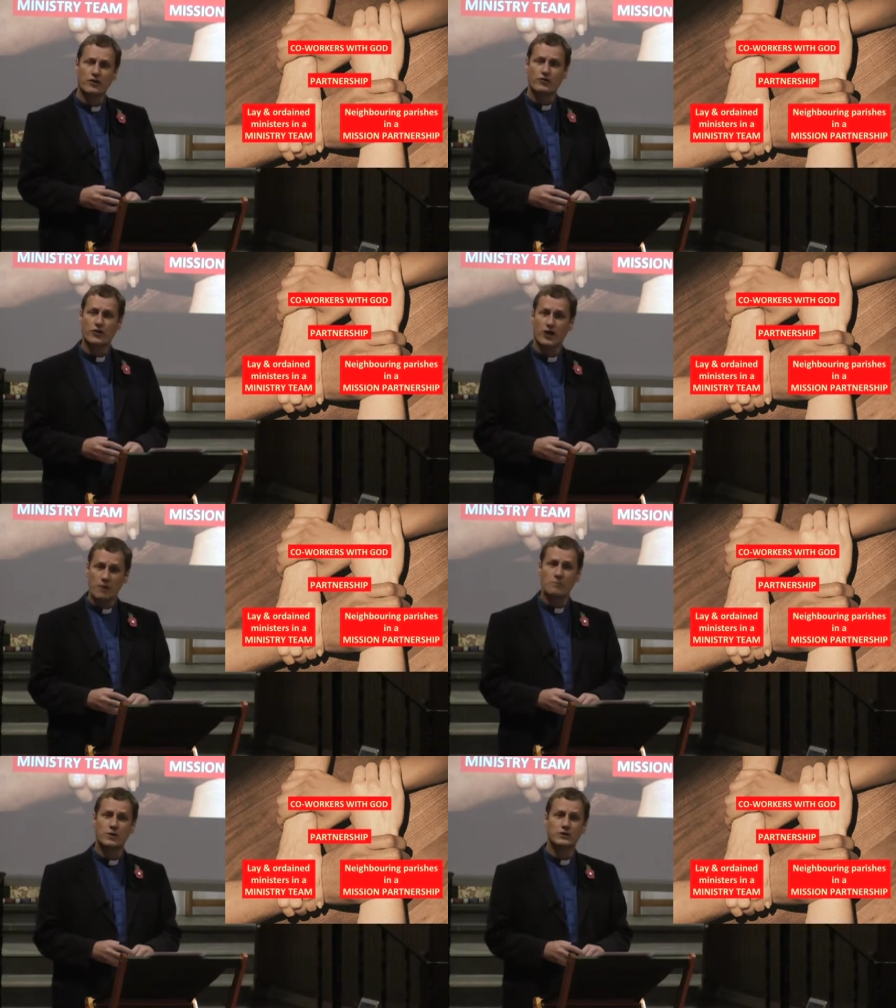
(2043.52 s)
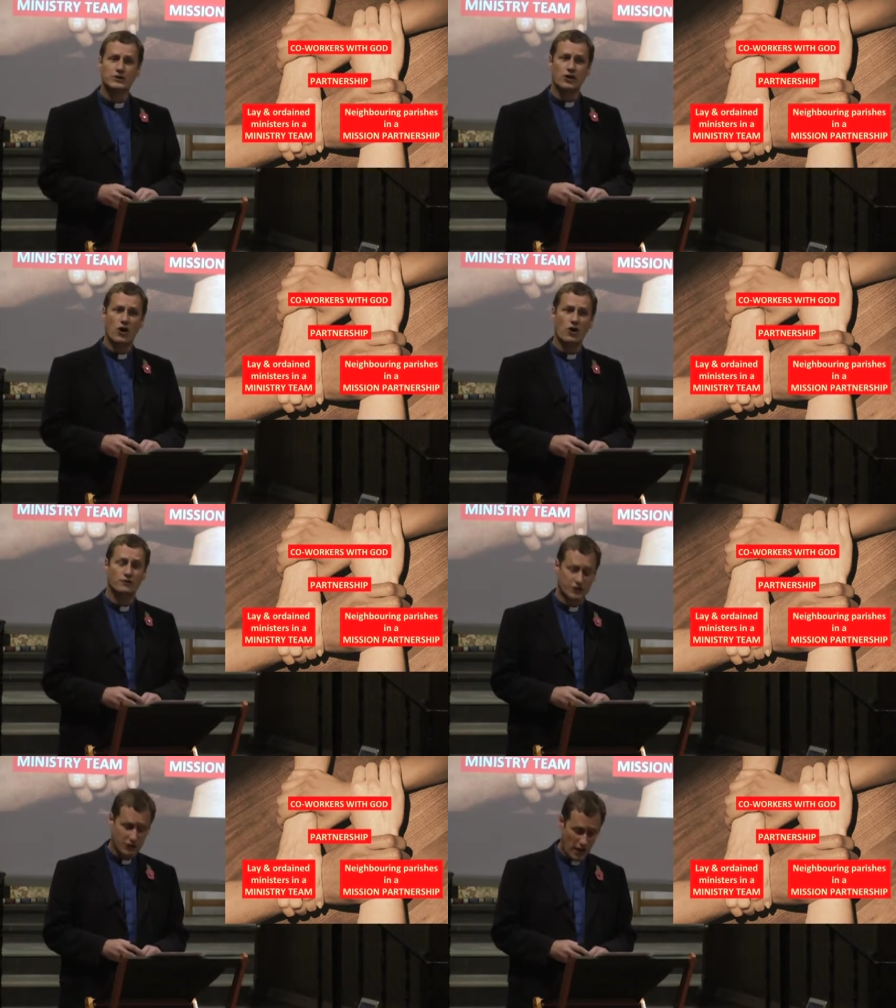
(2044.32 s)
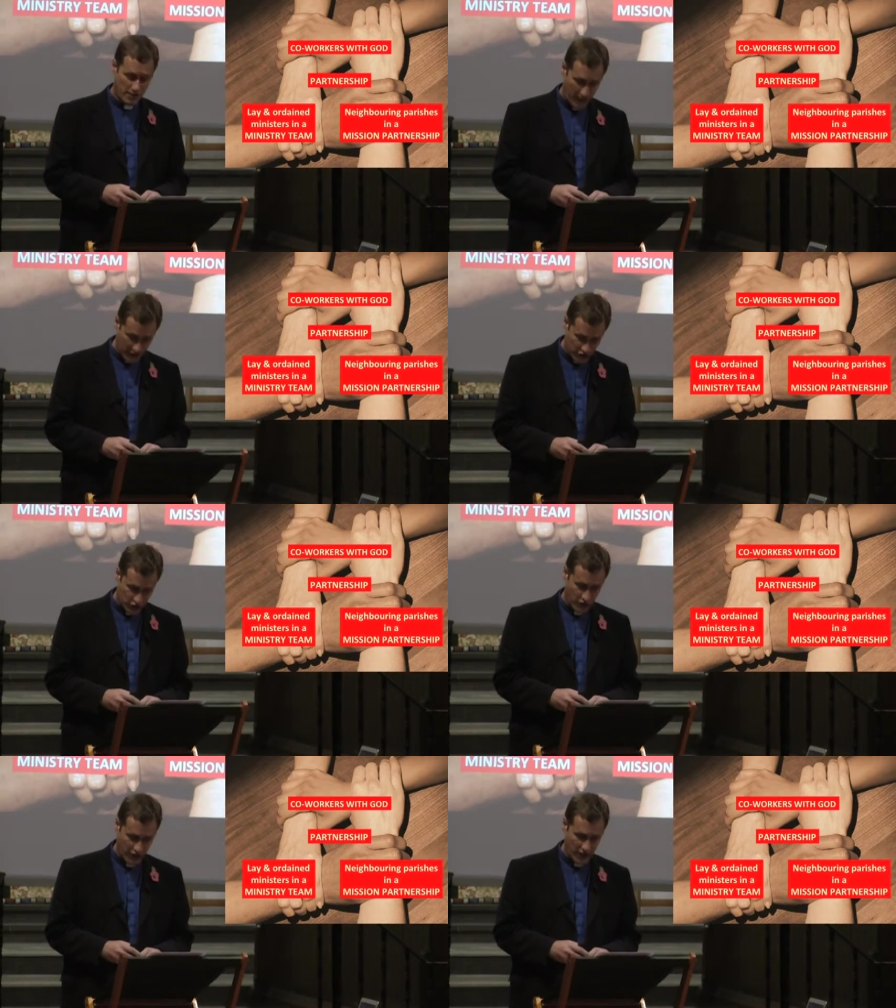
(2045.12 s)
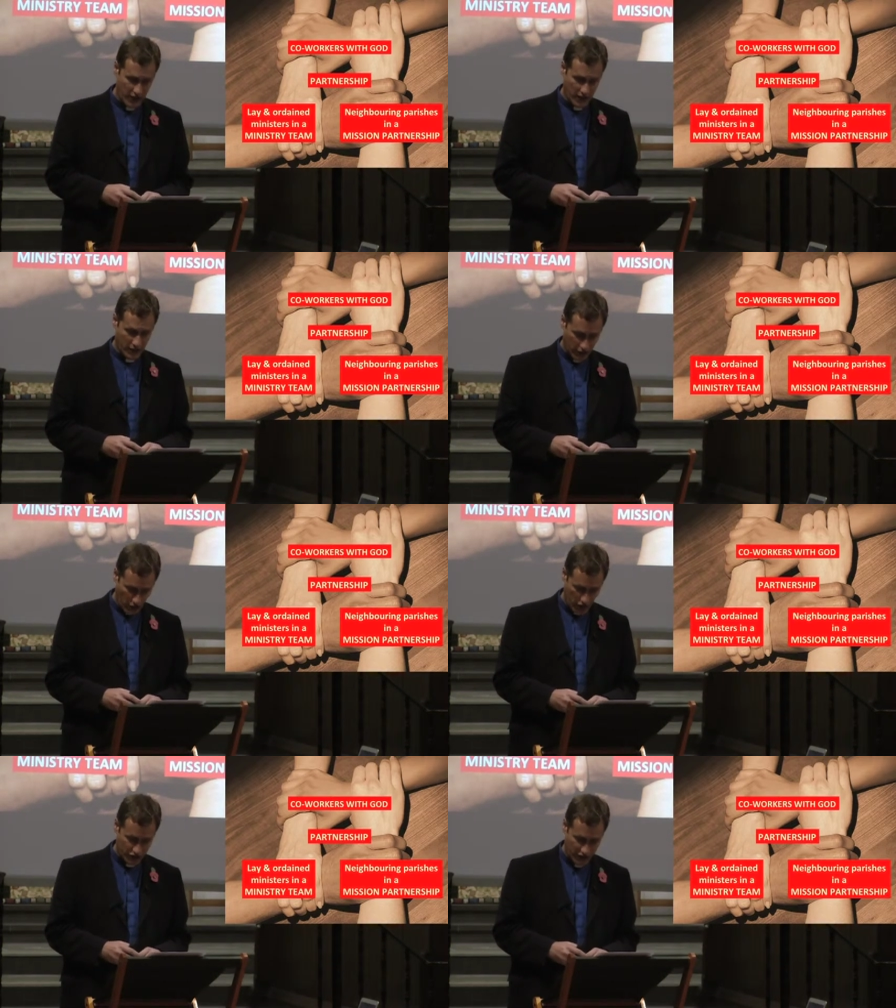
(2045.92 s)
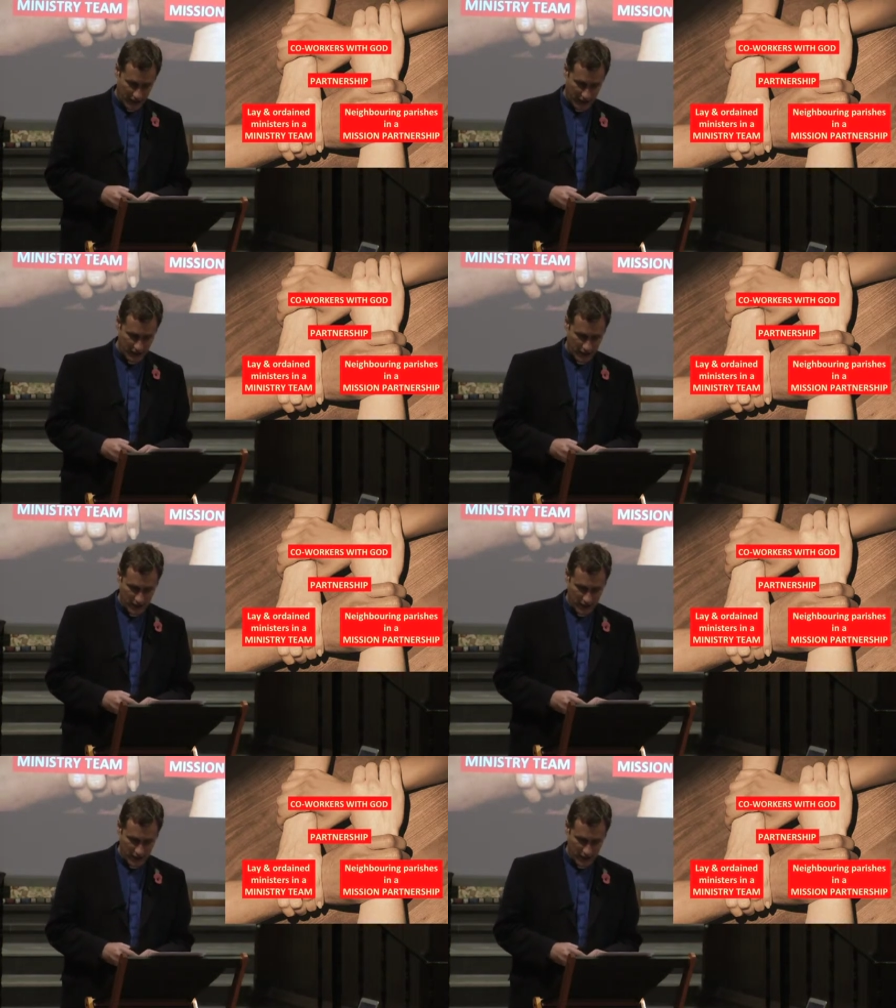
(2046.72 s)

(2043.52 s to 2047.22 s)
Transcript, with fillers: for numbers of stipendiary clergy